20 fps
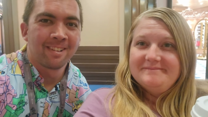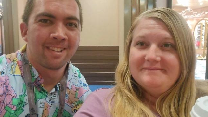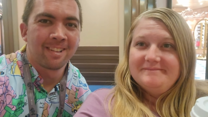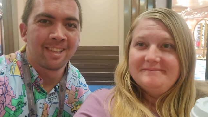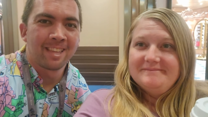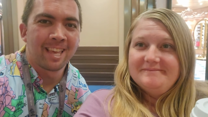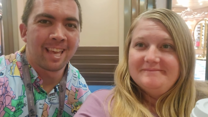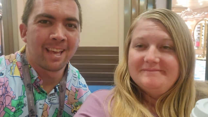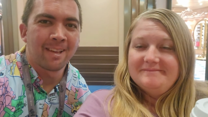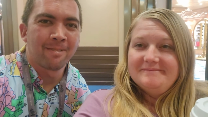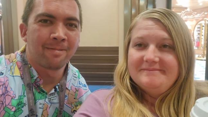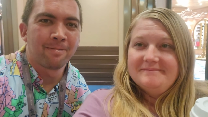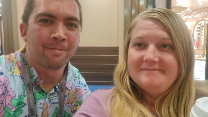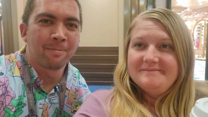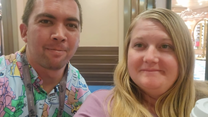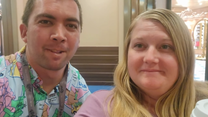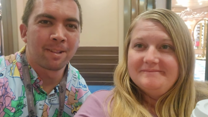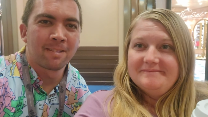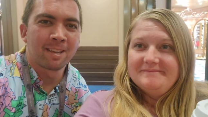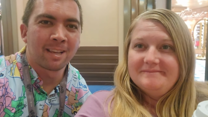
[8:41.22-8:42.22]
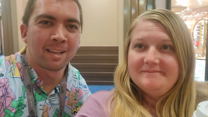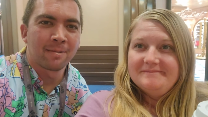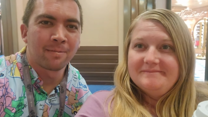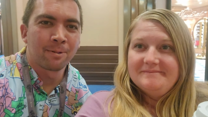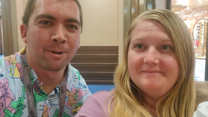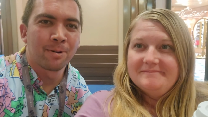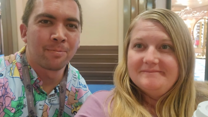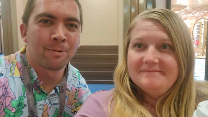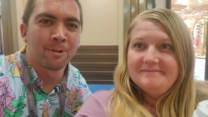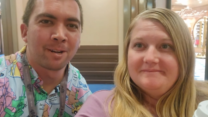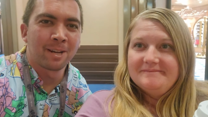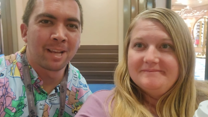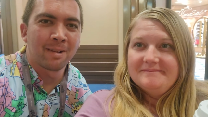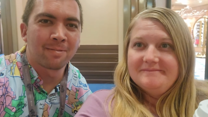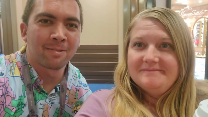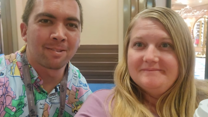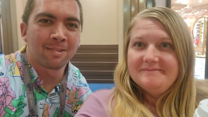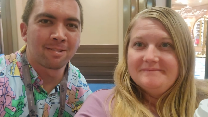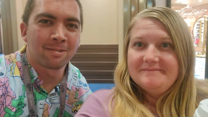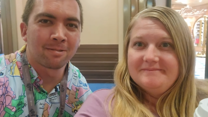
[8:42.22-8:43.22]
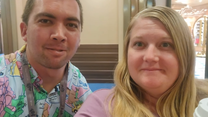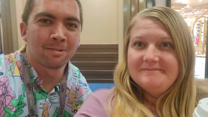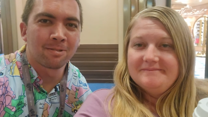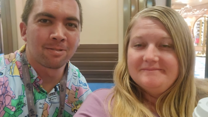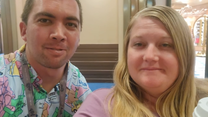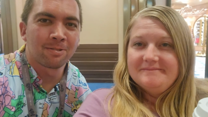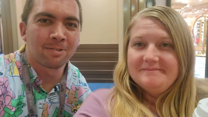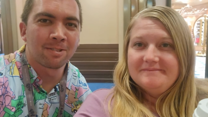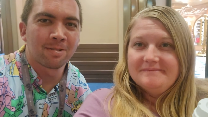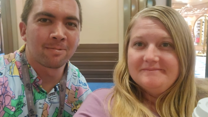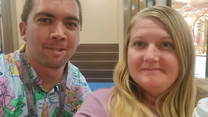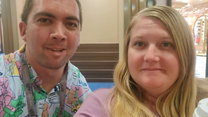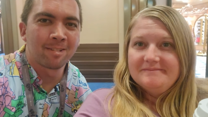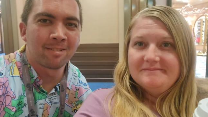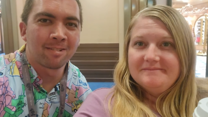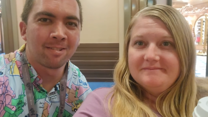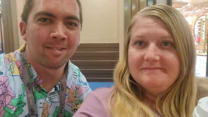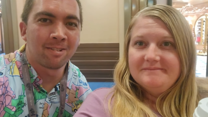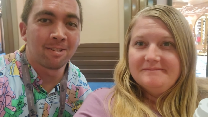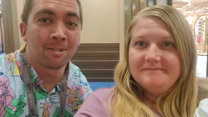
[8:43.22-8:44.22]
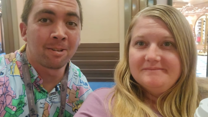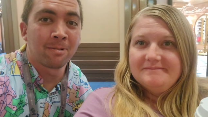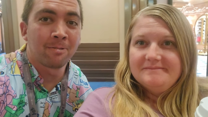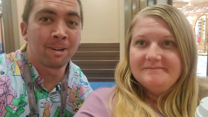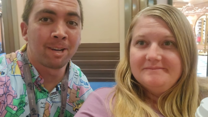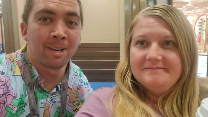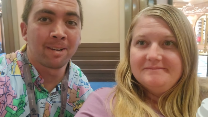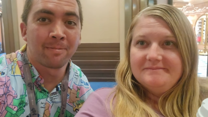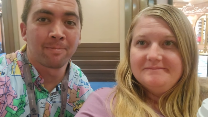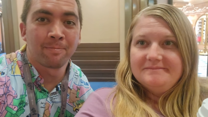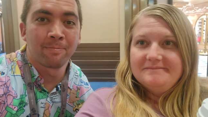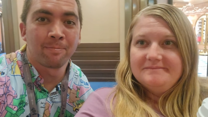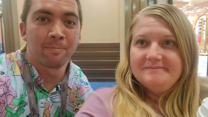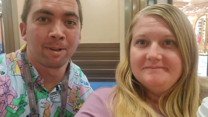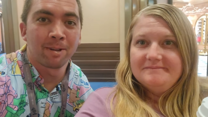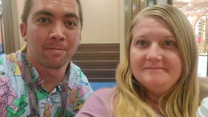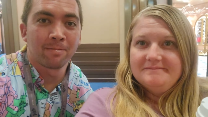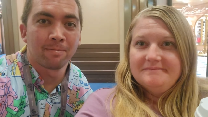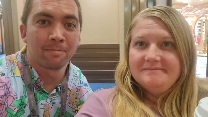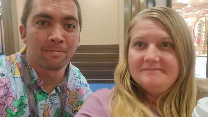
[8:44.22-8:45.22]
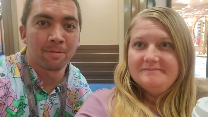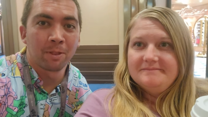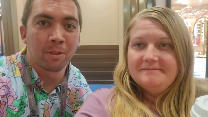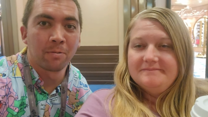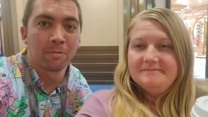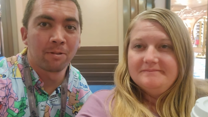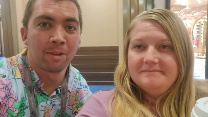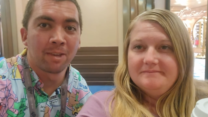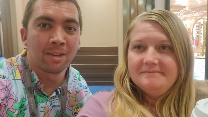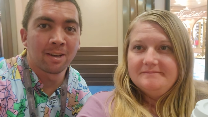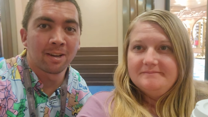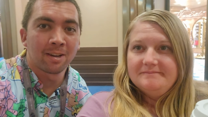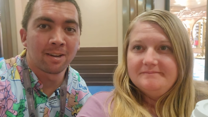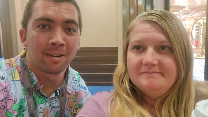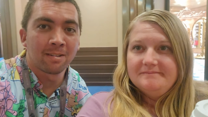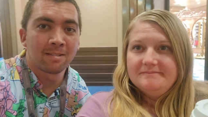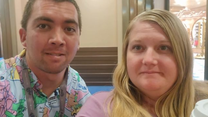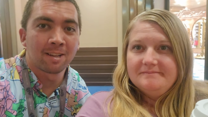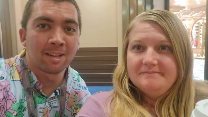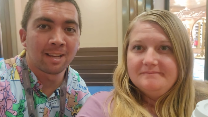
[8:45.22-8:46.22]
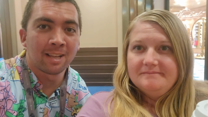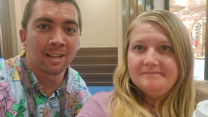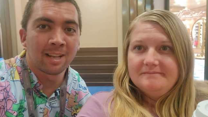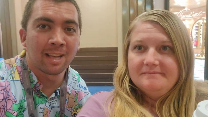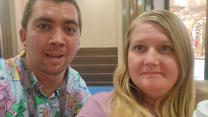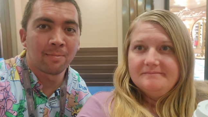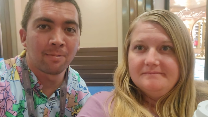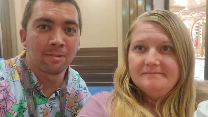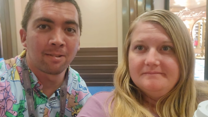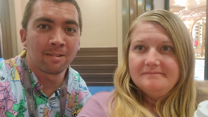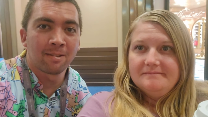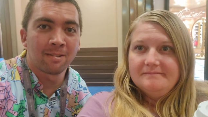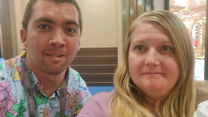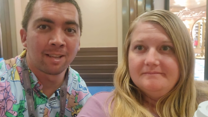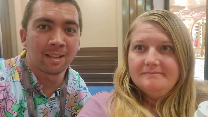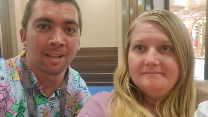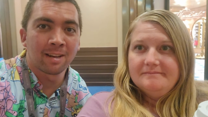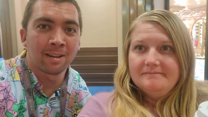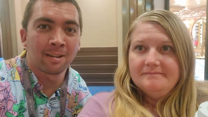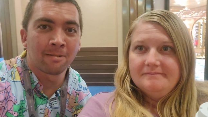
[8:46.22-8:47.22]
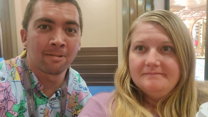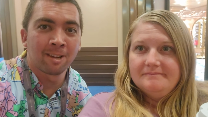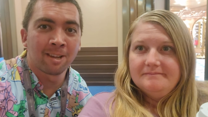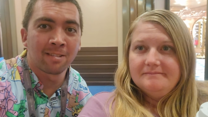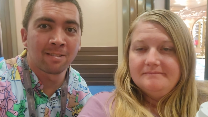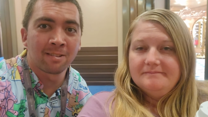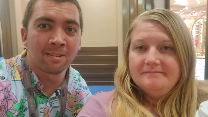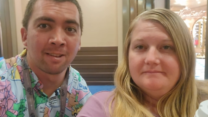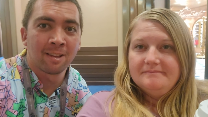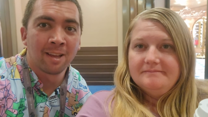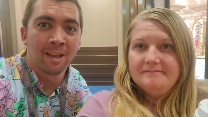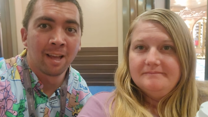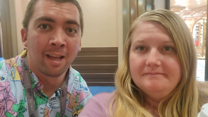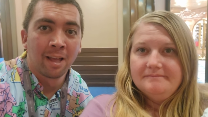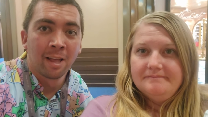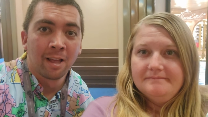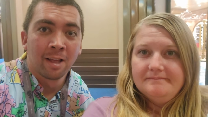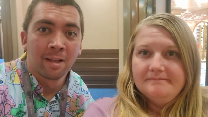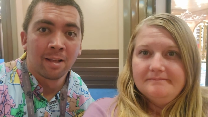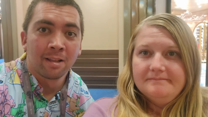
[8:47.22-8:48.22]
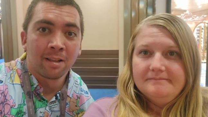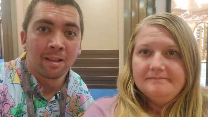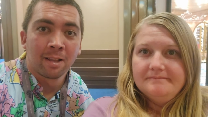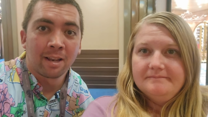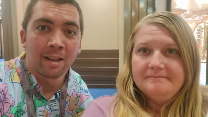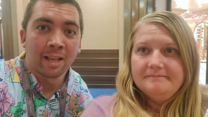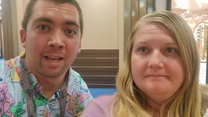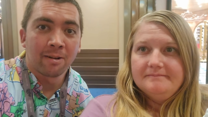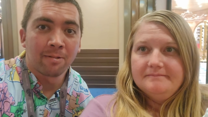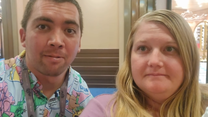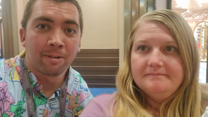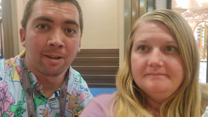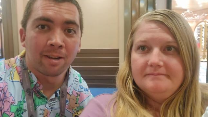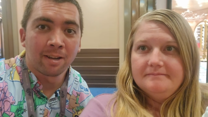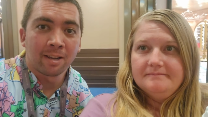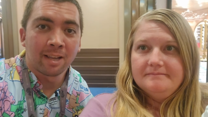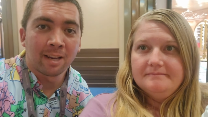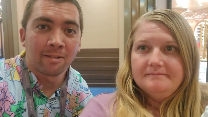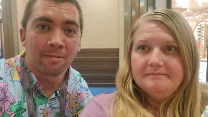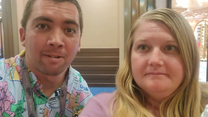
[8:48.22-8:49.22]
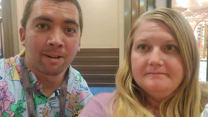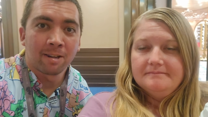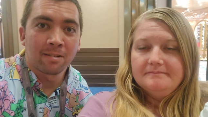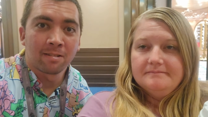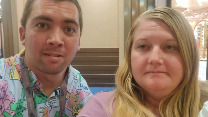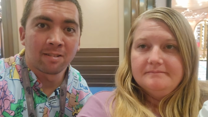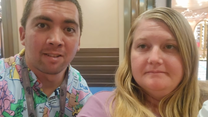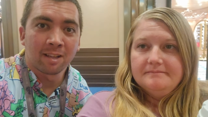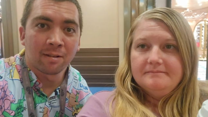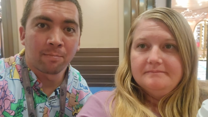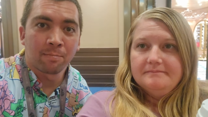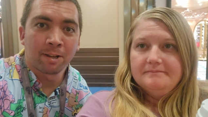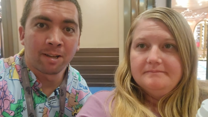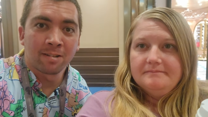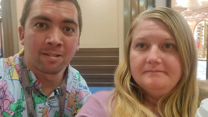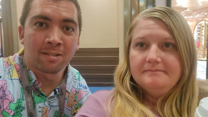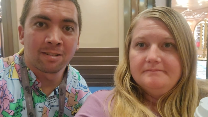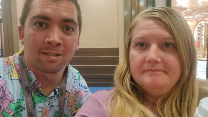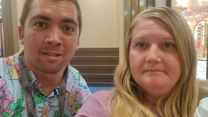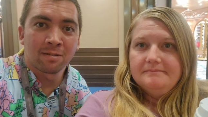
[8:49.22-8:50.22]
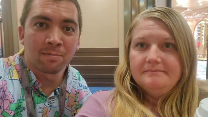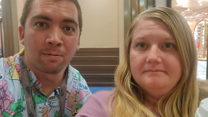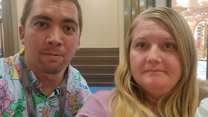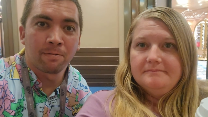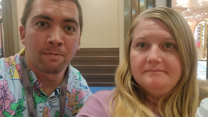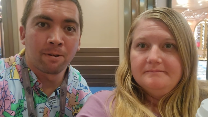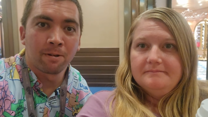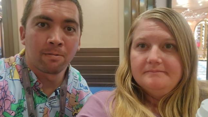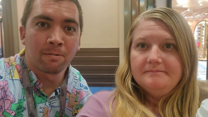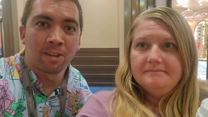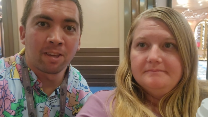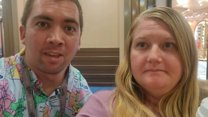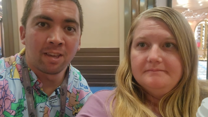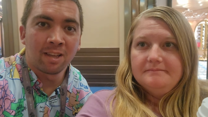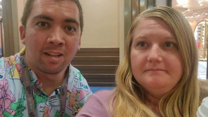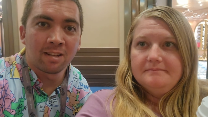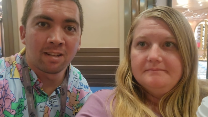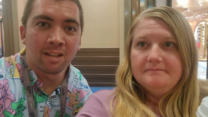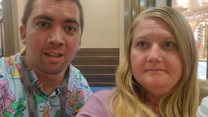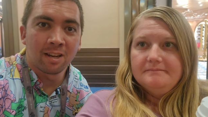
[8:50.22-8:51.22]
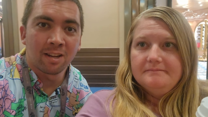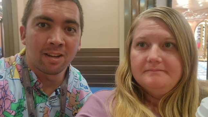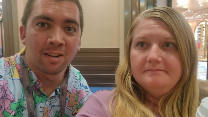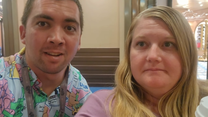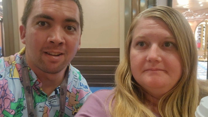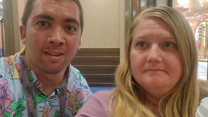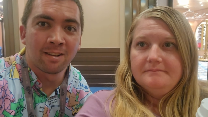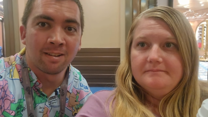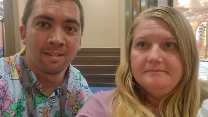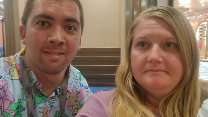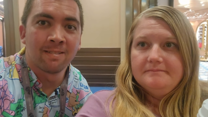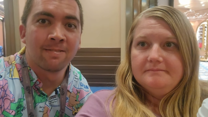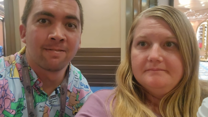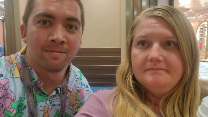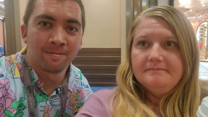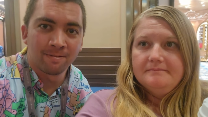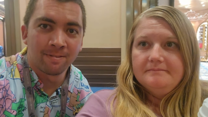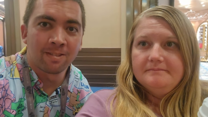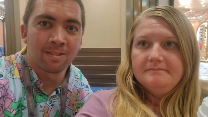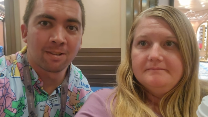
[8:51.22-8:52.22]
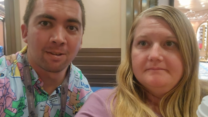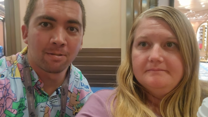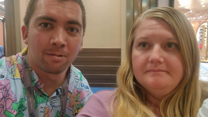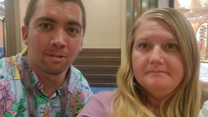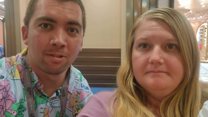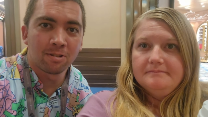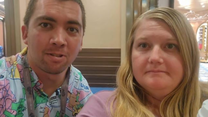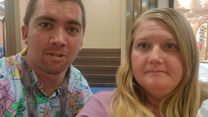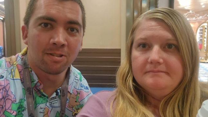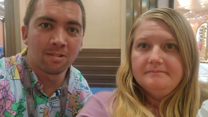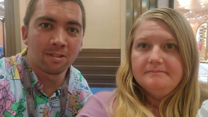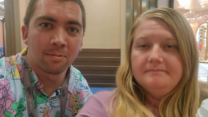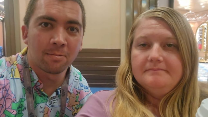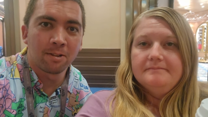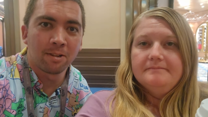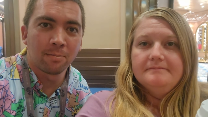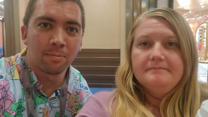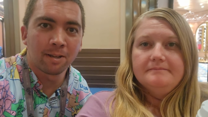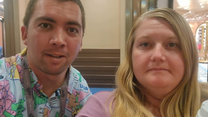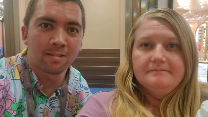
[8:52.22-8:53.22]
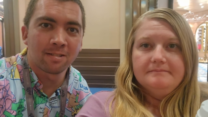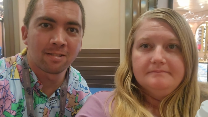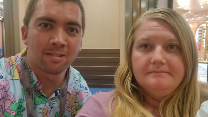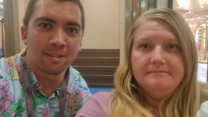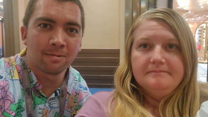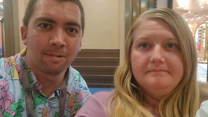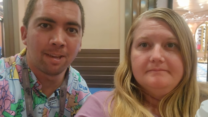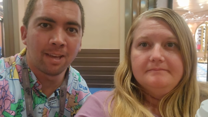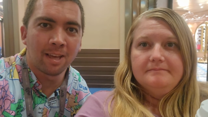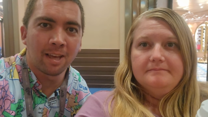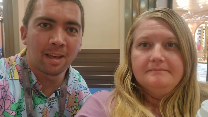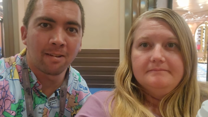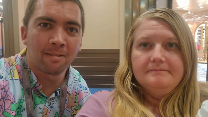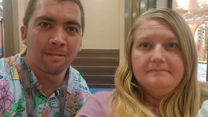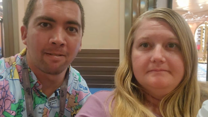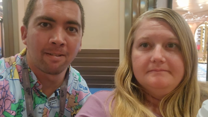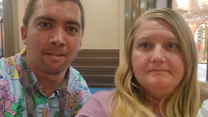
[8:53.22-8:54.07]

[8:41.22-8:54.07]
Speaker 1: Yeah, we've been taking more and more naps this cruise for some reason. Don't know why, but we are taking naps and getting our rest. And now we are getting ready to take pictures before we eat dinner. So we'll show you some of the pictures that we have.